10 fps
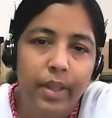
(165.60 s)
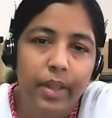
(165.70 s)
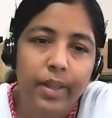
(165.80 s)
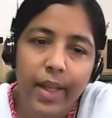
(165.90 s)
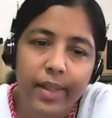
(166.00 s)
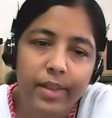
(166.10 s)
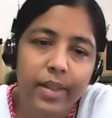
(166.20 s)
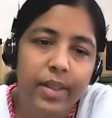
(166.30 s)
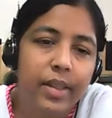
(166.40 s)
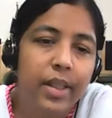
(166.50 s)
Next
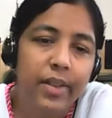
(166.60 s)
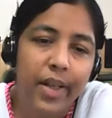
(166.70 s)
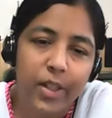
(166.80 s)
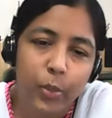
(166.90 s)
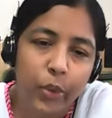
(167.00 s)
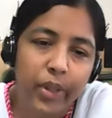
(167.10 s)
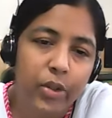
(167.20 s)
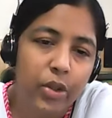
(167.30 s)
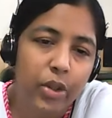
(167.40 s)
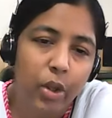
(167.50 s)
is the
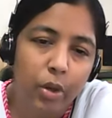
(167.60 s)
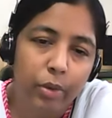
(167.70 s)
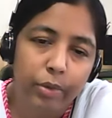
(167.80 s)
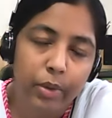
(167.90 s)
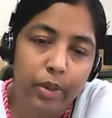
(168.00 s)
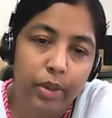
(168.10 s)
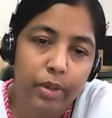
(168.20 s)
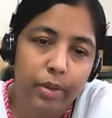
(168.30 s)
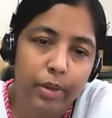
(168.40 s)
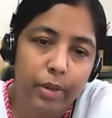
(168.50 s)
transportation of
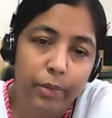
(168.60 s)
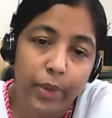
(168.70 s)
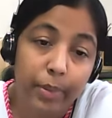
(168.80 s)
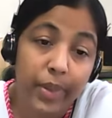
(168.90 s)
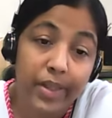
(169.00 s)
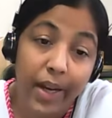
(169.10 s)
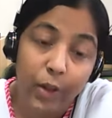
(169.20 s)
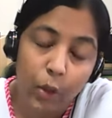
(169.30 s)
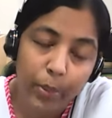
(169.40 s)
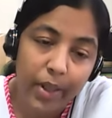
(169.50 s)
from the
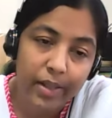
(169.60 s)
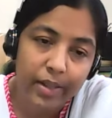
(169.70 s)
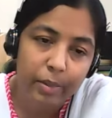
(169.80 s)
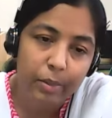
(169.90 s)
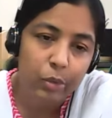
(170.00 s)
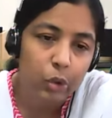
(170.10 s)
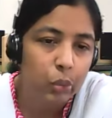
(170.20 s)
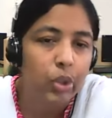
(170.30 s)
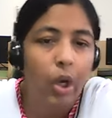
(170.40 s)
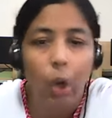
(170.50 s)
cytoplasm
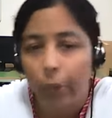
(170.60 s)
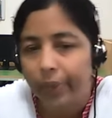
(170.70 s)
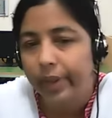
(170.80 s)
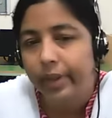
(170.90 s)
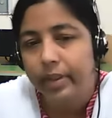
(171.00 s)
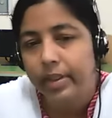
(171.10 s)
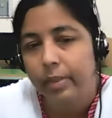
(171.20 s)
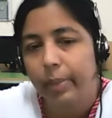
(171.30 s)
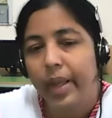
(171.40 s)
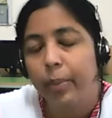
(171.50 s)
to the organelles
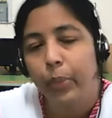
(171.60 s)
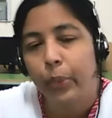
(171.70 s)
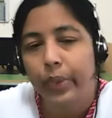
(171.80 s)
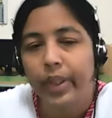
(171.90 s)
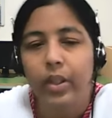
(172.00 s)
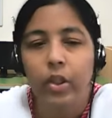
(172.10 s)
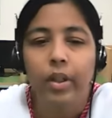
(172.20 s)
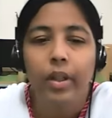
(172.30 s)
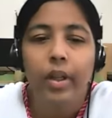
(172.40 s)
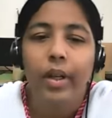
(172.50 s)
by protein
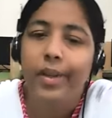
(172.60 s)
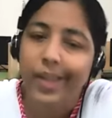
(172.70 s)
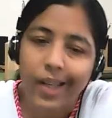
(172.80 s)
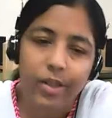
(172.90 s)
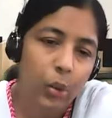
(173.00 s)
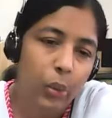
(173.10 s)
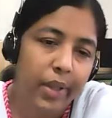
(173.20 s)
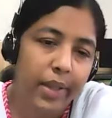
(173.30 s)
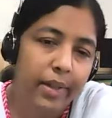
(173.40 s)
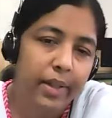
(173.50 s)

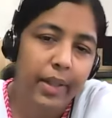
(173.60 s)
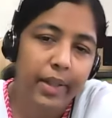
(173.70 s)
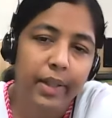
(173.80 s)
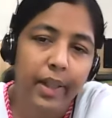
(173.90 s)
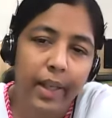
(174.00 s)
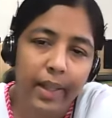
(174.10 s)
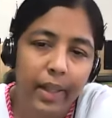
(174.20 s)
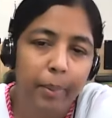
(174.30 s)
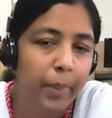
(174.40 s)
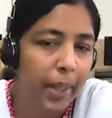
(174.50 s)
translocator in any
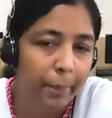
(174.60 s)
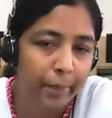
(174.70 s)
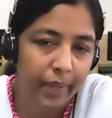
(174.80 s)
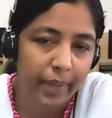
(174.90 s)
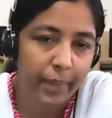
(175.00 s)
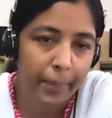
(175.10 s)
membrane.